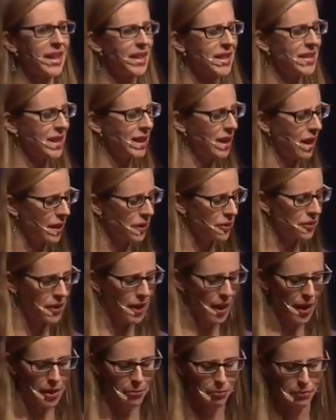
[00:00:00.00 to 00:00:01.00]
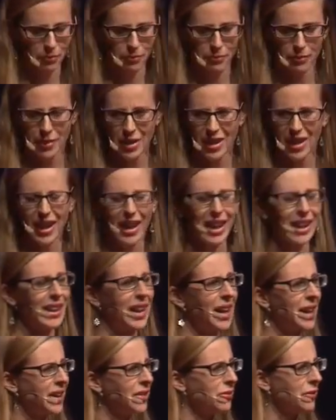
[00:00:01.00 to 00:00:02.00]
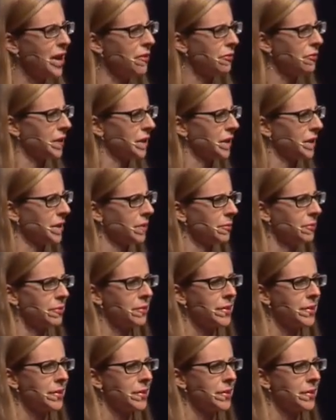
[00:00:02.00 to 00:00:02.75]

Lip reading: takes a lot of time, a lot of effort,